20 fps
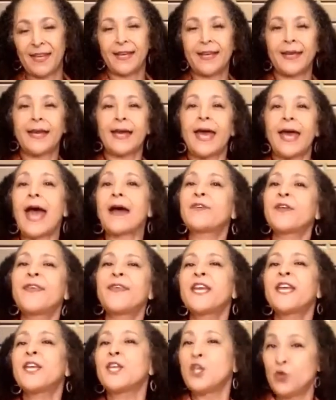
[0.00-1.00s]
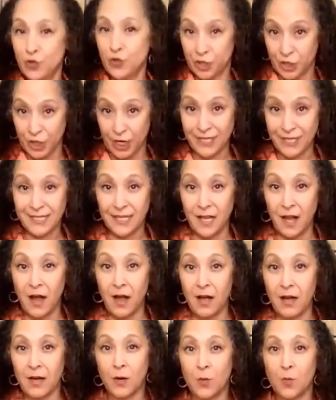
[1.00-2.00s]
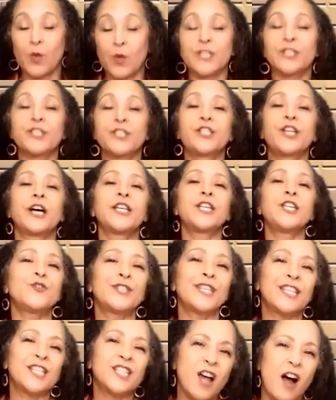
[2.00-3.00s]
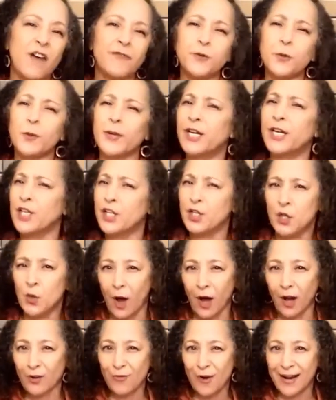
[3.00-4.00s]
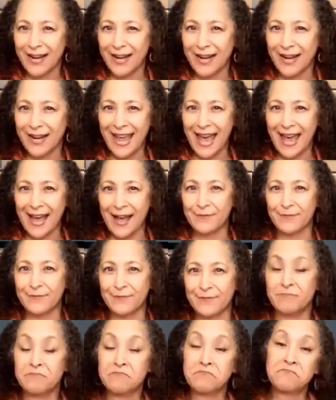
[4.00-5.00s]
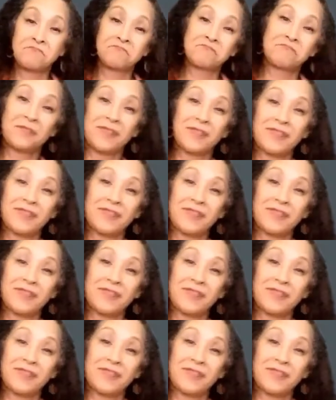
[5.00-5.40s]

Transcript: Everything you just saw was done using software you already have. That was